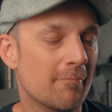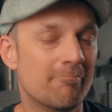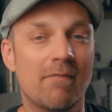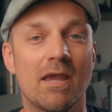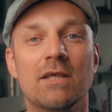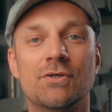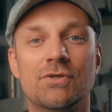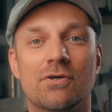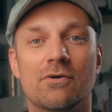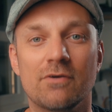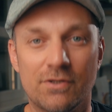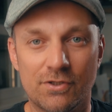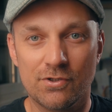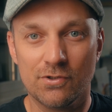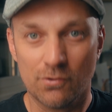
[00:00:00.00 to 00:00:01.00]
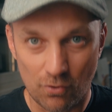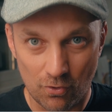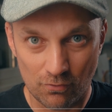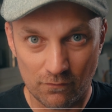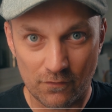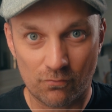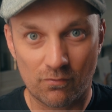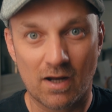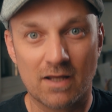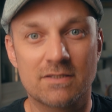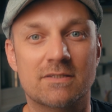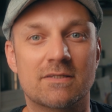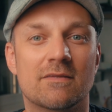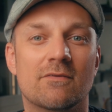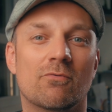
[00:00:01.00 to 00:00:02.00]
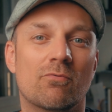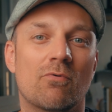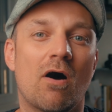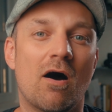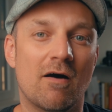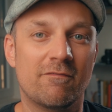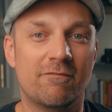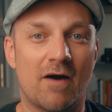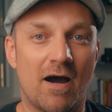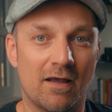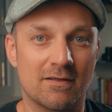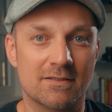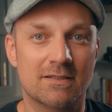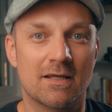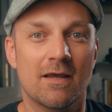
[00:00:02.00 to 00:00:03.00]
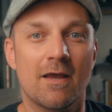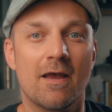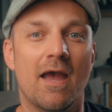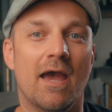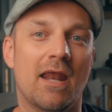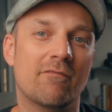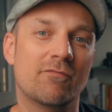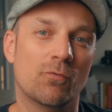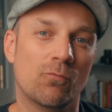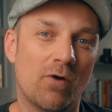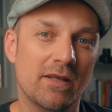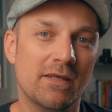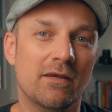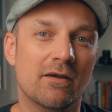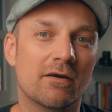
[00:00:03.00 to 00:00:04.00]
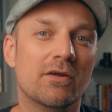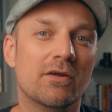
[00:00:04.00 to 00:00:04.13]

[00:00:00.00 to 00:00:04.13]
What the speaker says: Make sure you own the rights to the raw files. And after 1 year,